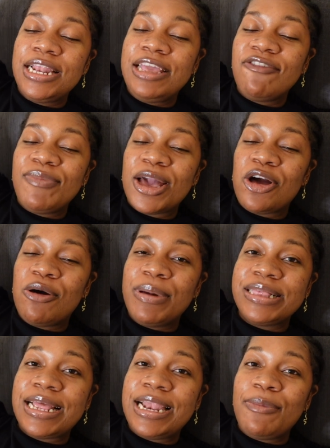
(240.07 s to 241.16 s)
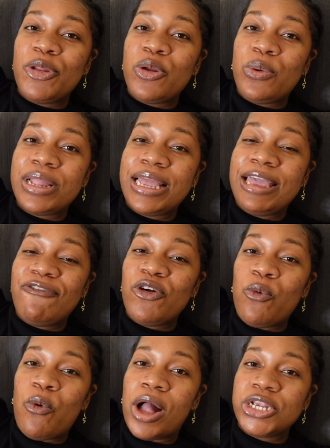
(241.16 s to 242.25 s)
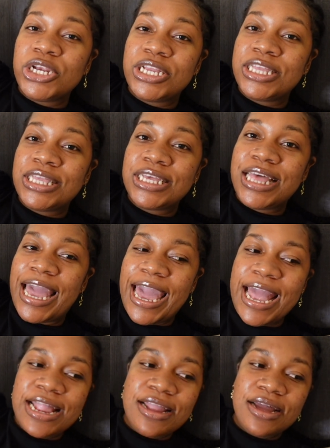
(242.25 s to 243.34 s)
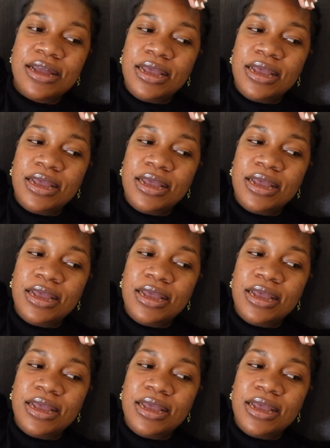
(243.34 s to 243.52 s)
Leave me a comment and let me know if you watched it to the end.